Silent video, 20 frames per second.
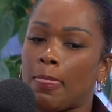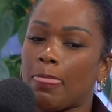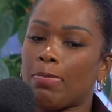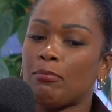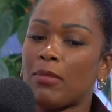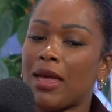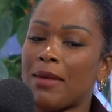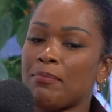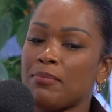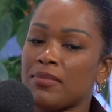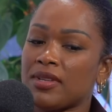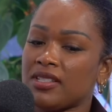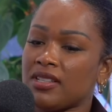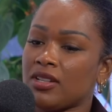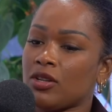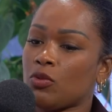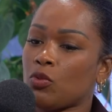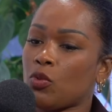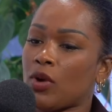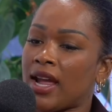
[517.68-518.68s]
members
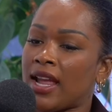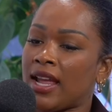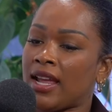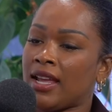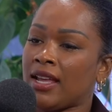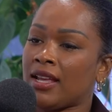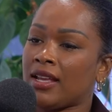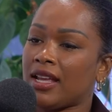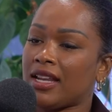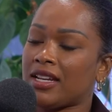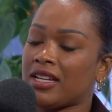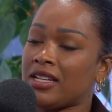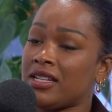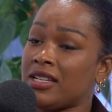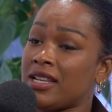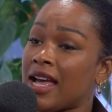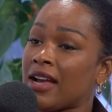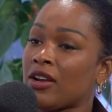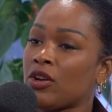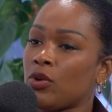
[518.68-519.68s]
in a
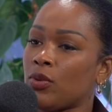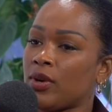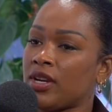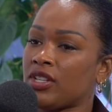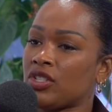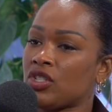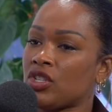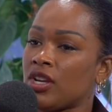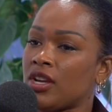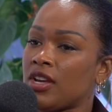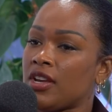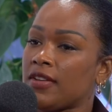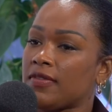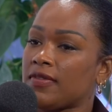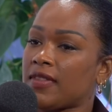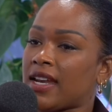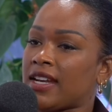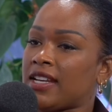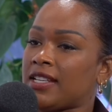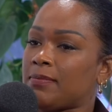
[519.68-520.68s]
language
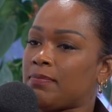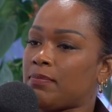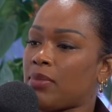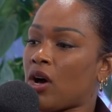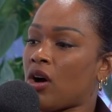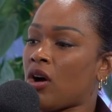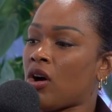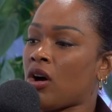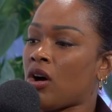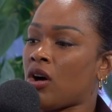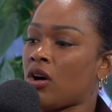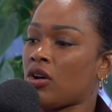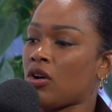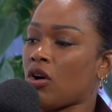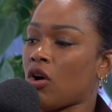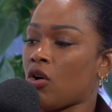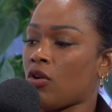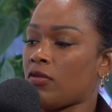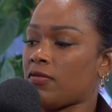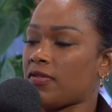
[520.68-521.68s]
that is part
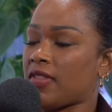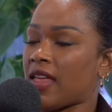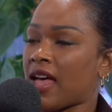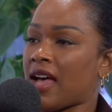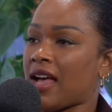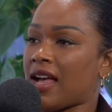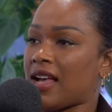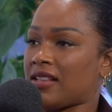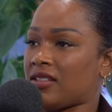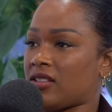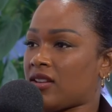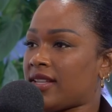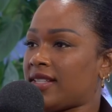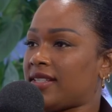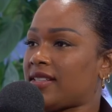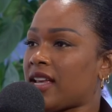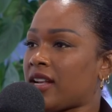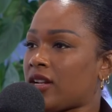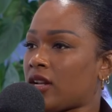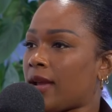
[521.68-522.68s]
of that, as I
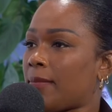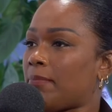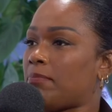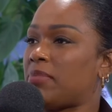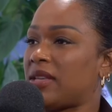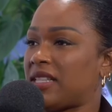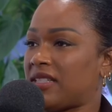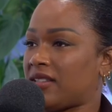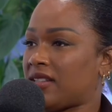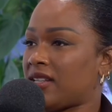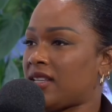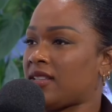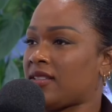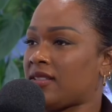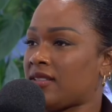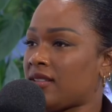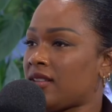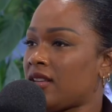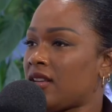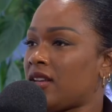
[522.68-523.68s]
said, like
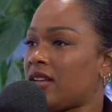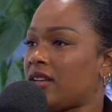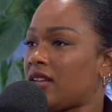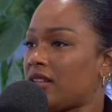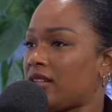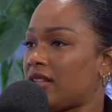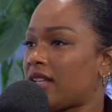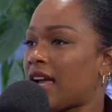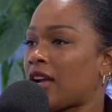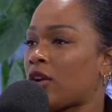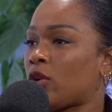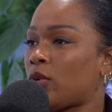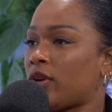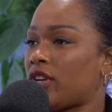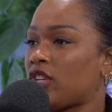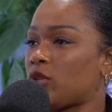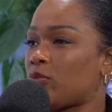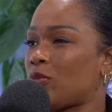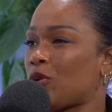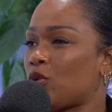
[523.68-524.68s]
business
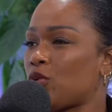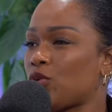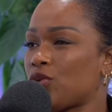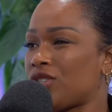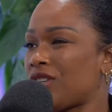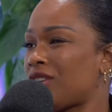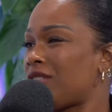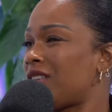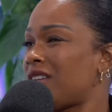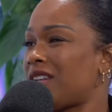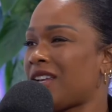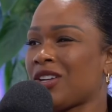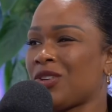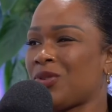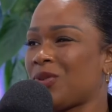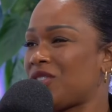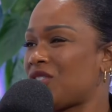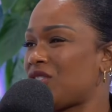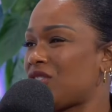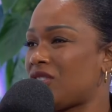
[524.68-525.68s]
language, but also the
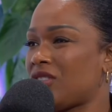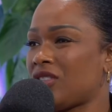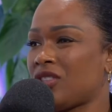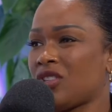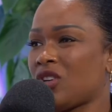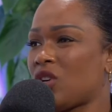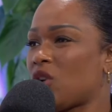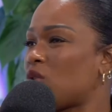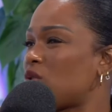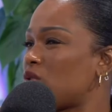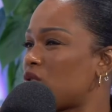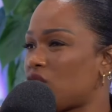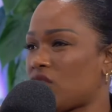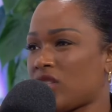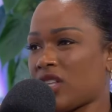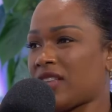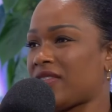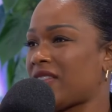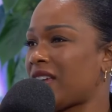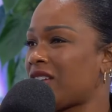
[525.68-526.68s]
language and the culture
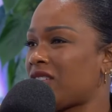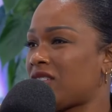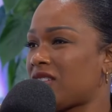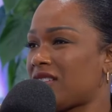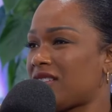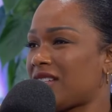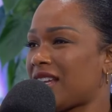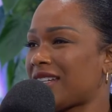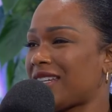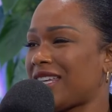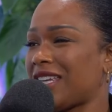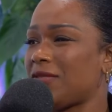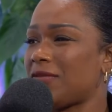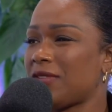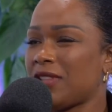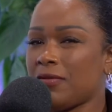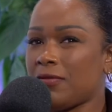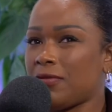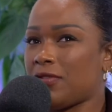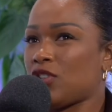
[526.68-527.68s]
that they understand,
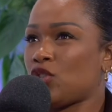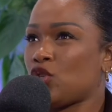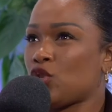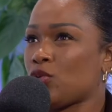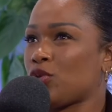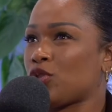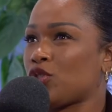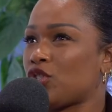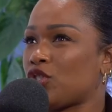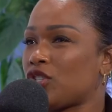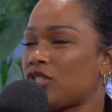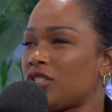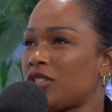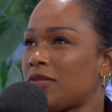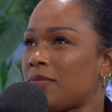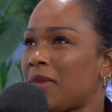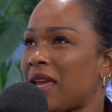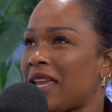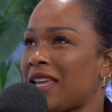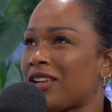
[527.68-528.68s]
even the visuals, just
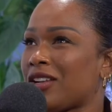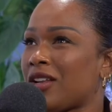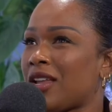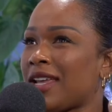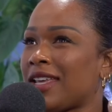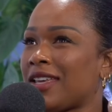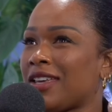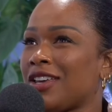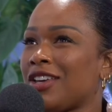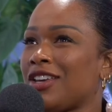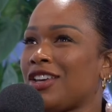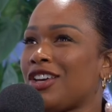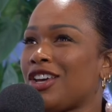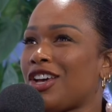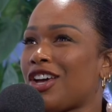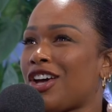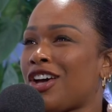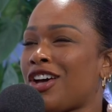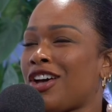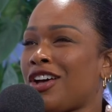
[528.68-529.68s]
to make like
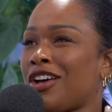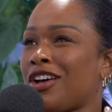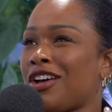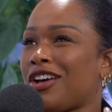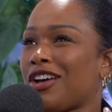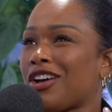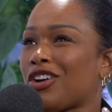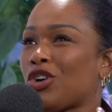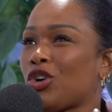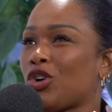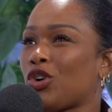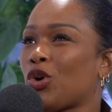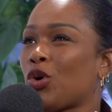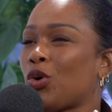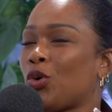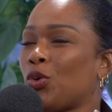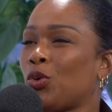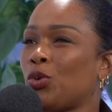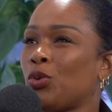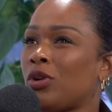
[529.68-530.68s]
a
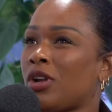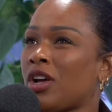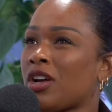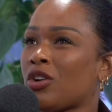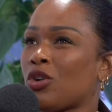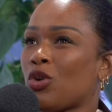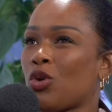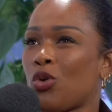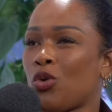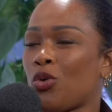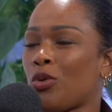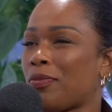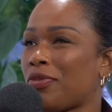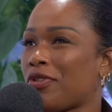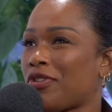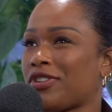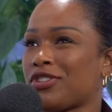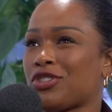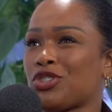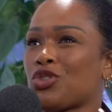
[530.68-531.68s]
cooler
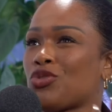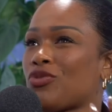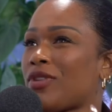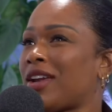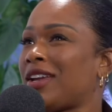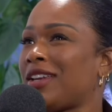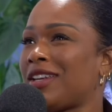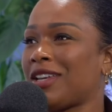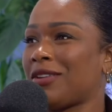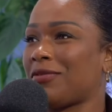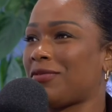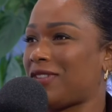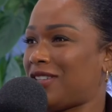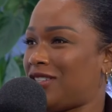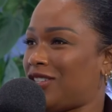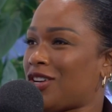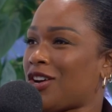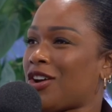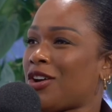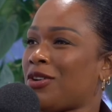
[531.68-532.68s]
corporate training
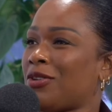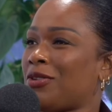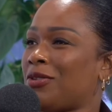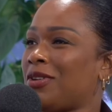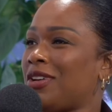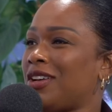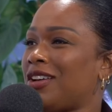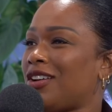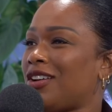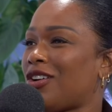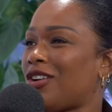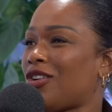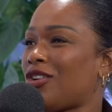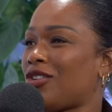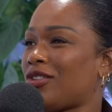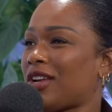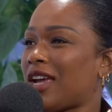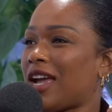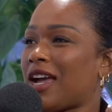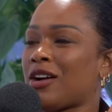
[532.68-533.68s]
video
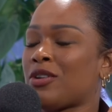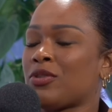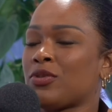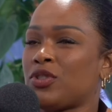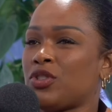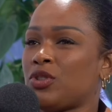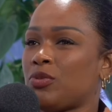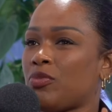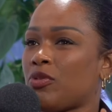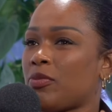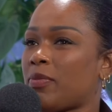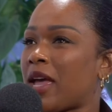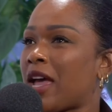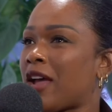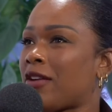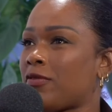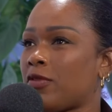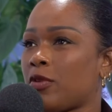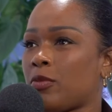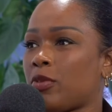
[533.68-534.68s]
on how to
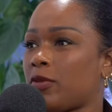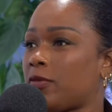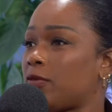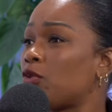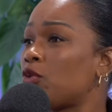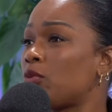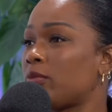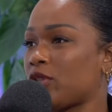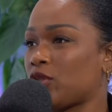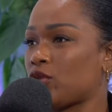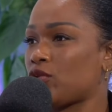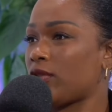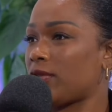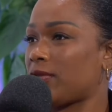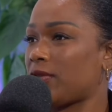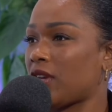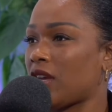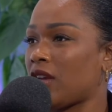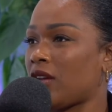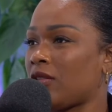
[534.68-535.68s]
prepare for a performance
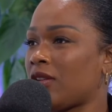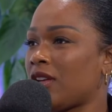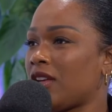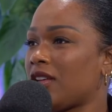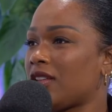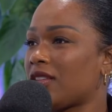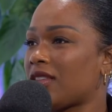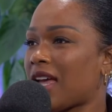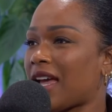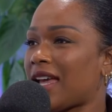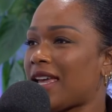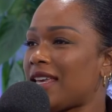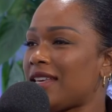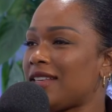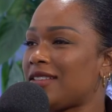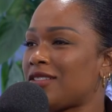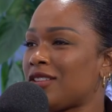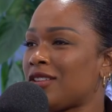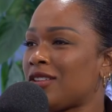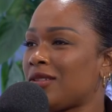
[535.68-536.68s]
review that
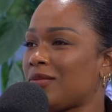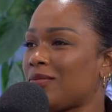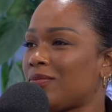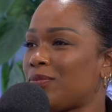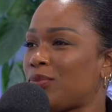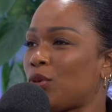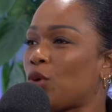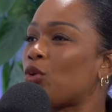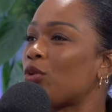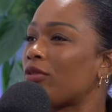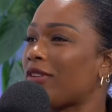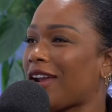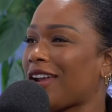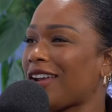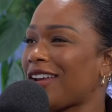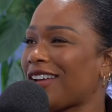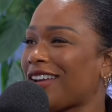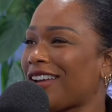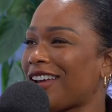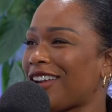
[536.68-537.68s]
isn't
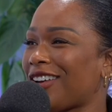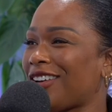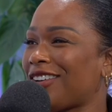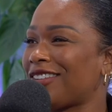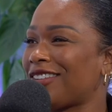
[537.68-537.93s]
boring. And